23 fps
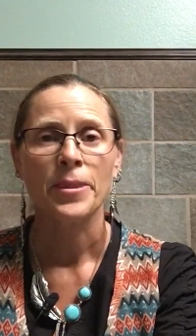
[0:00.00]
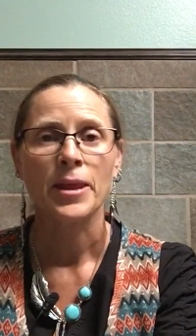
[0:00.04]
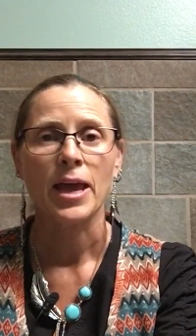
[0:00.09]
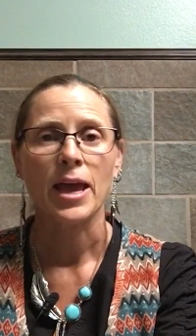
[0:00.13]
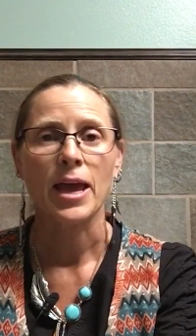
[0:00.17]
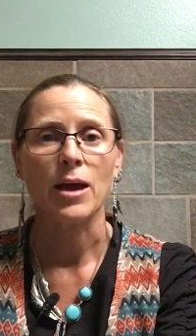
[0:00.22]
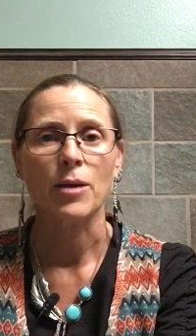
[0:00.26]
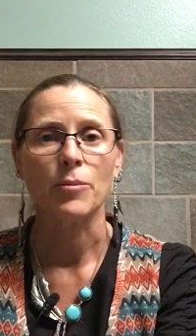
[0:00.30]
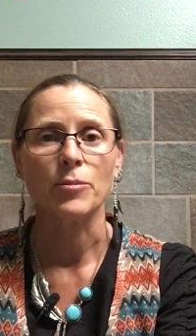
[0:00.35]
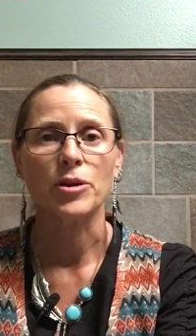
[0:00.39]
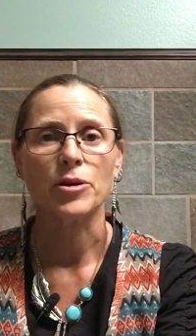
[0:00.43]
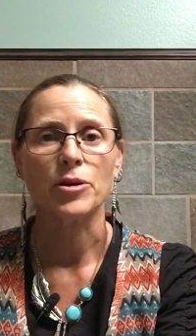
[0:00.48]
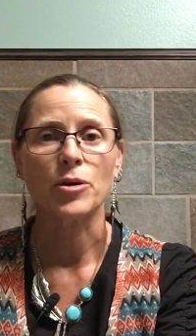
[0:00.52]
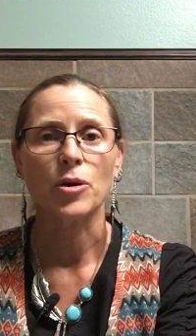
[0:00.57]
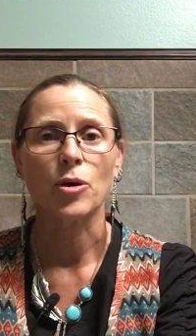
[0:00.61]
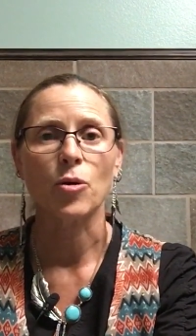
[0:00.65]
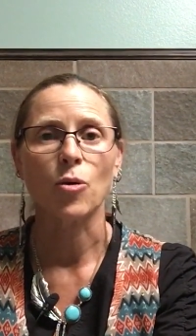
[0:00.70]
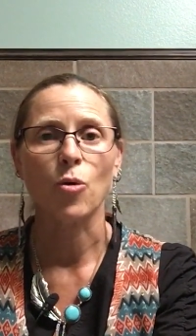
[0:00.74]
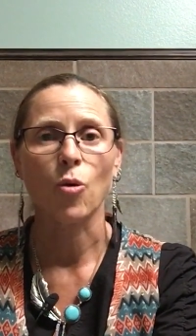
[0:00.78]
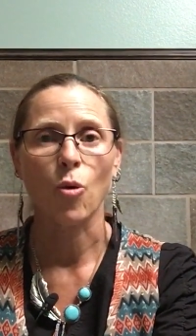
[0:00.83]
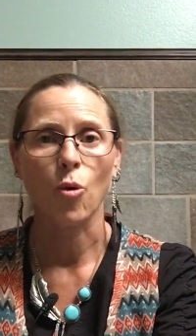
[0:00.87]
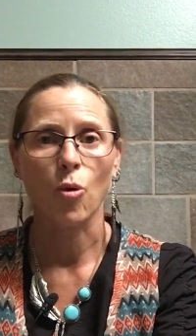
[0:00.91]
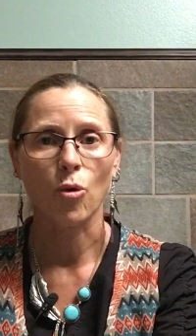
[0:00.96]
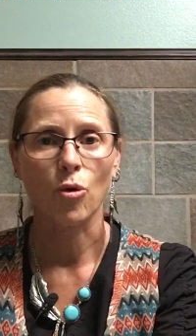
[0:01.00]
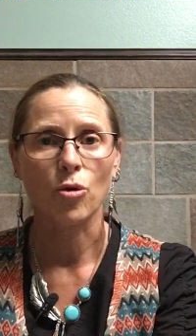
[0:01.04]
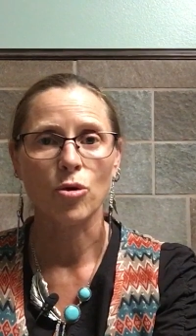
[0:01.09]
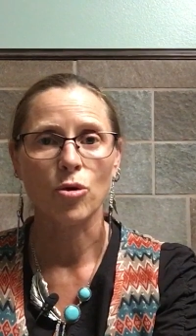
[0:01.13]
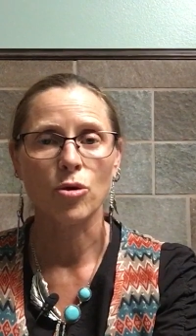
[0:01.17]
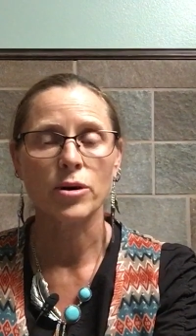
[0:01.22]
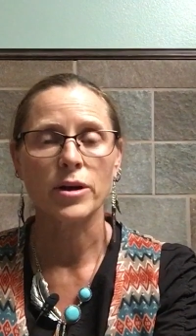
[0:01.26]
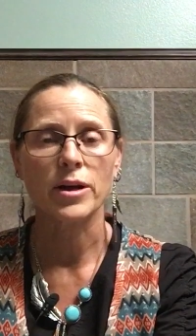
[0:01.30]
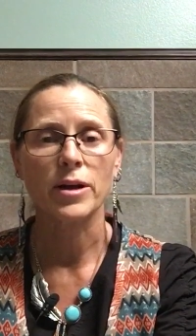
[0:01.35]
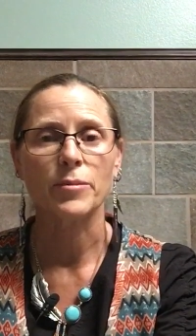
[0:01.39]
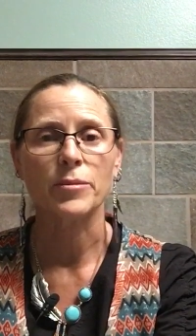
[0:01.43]
and we go
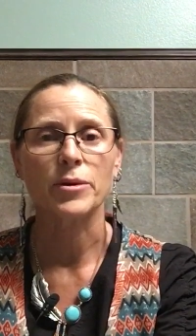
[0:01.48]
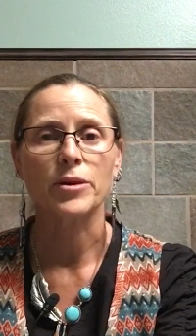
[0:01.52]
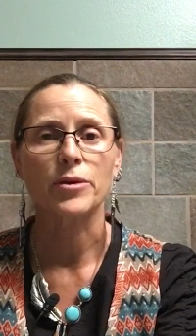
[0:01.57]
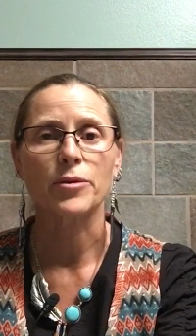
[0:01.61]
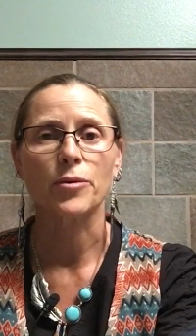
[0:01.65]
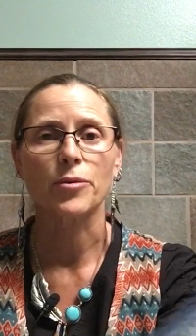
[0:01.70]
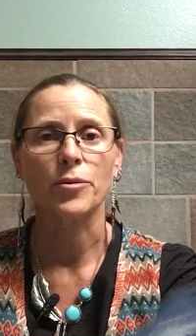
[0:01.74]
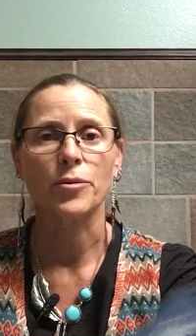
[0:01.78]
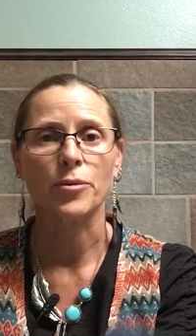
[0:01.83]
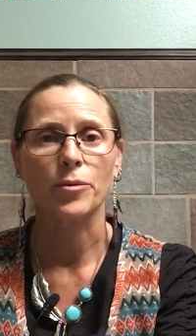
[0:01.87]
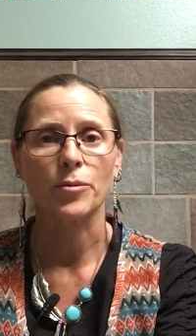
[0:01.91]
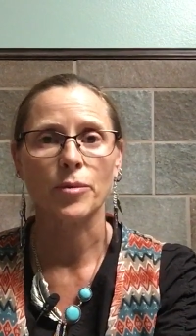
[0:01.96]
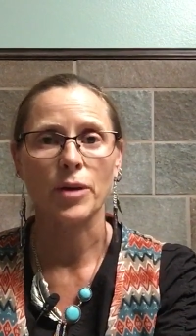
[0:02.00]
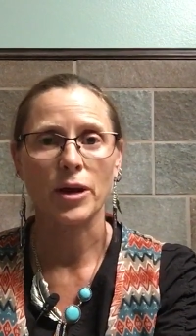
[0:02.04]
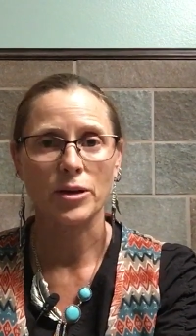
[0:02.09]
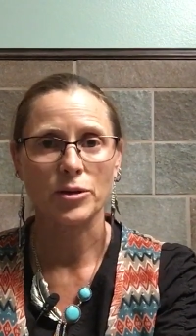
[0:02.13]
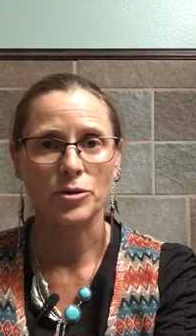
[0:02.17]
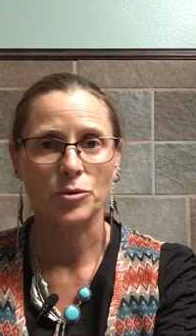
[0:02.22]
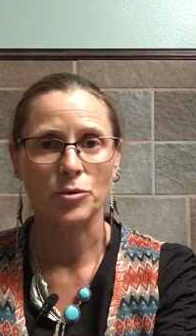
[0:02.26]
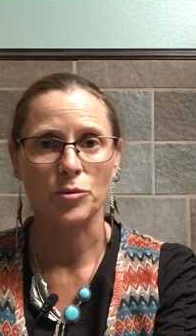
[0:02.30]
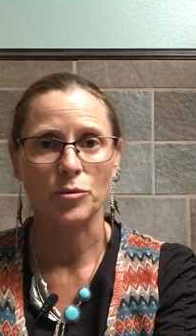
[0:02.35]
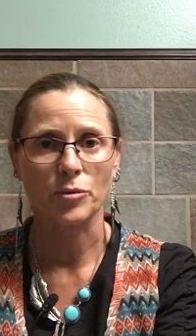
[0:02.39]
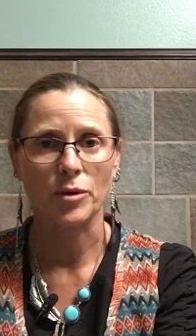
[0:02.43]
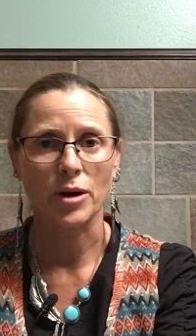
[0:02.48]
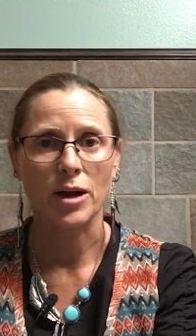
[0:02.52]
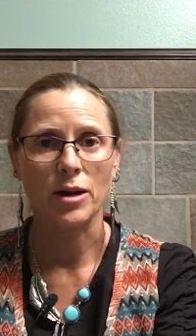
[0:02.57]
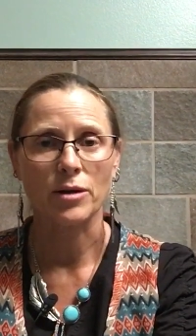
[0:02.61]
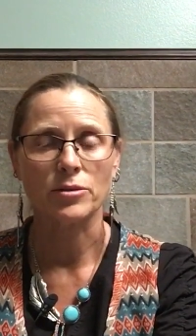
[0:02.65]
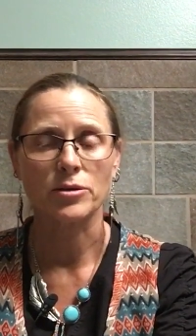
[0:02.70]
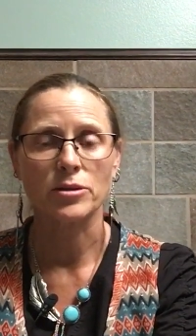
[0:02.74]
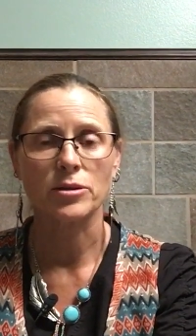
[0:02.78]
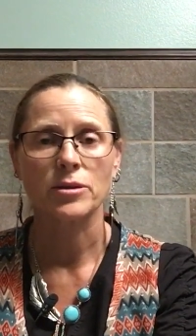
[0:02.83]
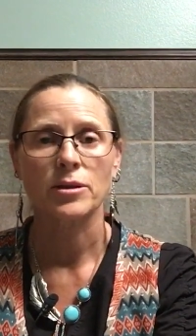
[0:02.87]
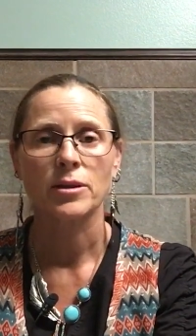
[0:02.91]
oral and we go the rectal
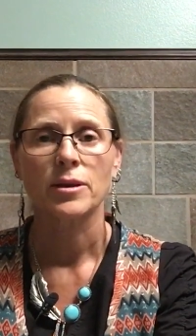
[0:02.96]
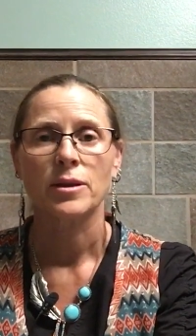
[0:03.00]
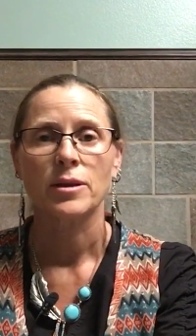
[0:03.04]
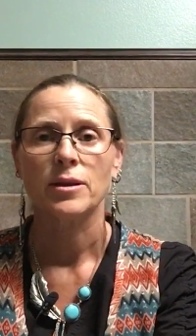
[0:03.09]
route.